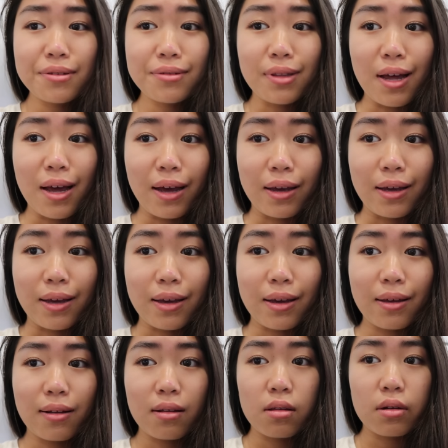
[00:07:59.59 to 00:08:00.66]
they're lying
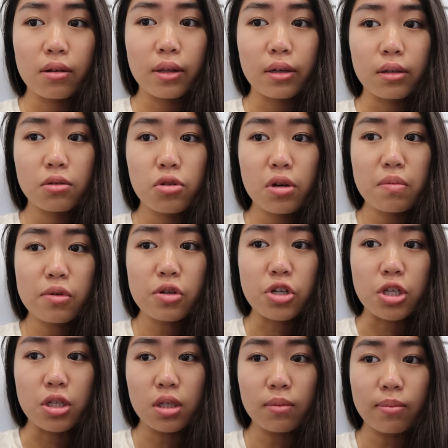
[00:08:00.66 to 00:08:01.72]
and they're like
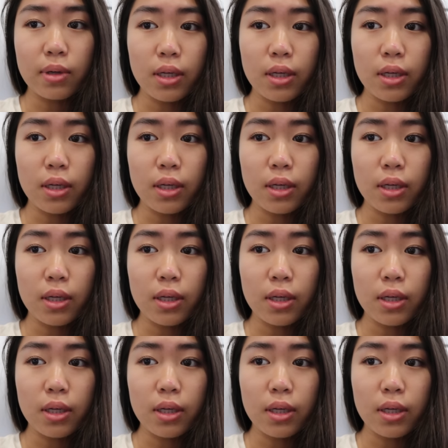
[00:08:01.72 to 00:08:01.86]
doogie,